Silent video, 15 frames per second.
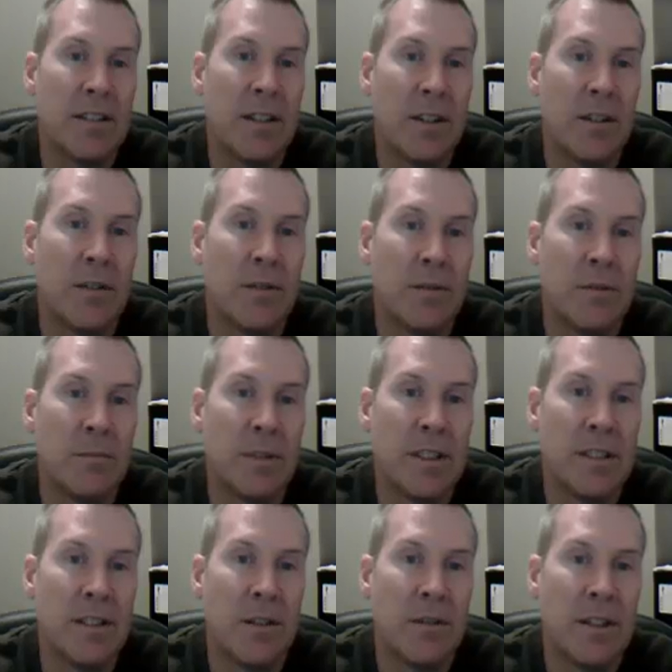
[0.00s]
so
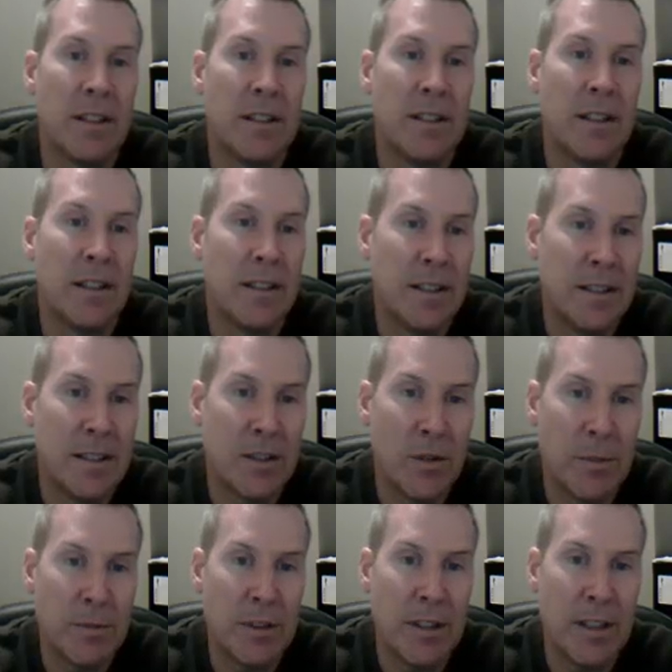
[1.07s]
please note that
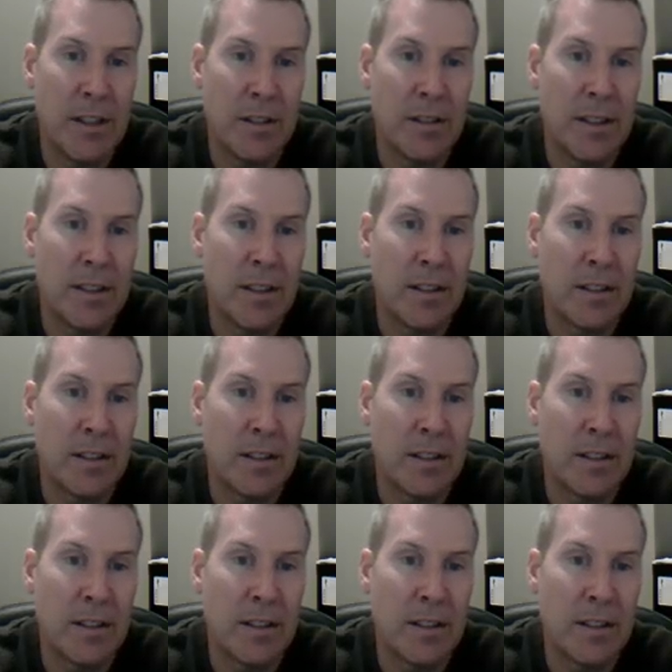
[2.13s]
description here that